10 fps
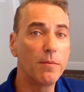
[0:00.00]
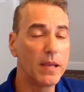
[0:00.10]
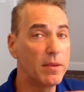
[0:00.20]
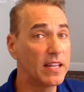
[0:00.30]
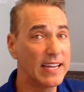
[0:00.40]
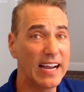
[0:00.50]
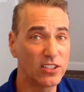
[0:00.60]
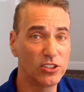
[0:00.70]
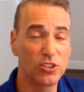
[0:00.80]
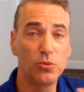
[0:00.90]
Maybe the
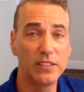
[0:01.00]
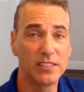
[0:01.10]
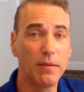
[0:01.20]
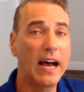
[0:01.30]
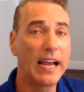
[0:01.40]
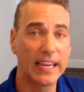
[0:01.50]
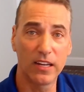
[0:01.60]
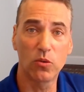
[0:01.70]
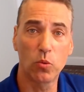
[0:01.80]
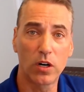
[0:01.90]
doctor's doing some
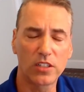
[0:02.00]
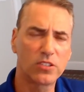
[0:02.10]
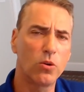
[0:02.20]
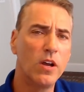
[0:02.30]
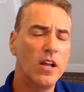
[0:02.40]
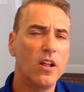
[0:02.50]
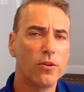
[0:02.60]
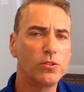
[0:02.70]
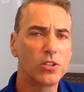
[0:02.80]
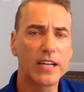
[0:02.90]
high-end work. So
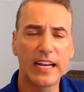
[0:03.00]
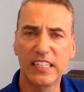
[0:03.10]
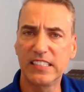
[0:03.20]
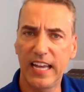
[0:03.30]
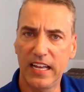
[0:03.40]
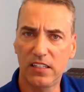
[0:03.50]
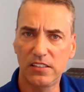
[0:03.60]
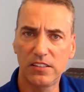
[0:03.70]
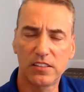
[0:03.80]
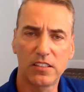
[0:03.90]
those are kind of
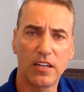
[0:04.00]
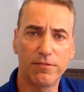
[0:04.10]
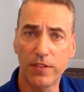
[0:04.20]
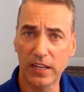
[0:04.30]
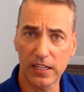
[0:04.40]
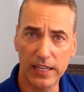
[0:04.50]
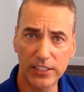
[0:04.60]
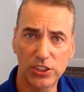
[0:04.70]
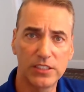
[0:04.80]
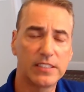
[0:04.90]
tells for the
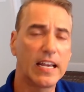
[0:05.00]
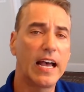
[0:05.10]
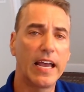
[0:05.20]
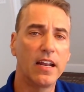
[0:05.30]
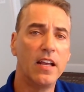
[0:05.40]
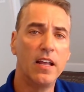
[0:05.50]
collection side.